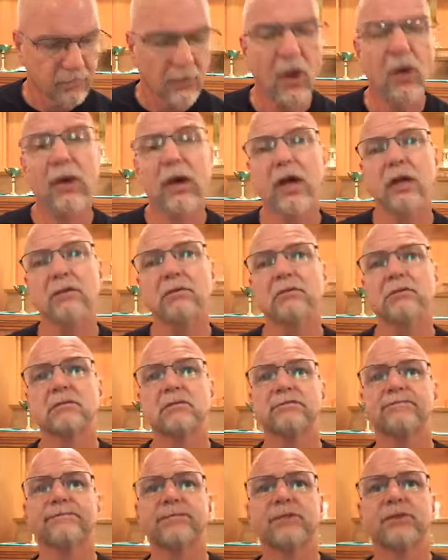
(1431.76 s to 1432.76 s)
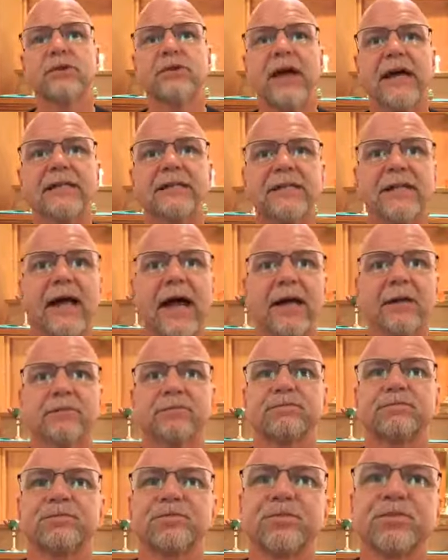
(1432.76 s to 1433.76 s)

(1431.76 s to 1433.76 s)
Okay, so that's that.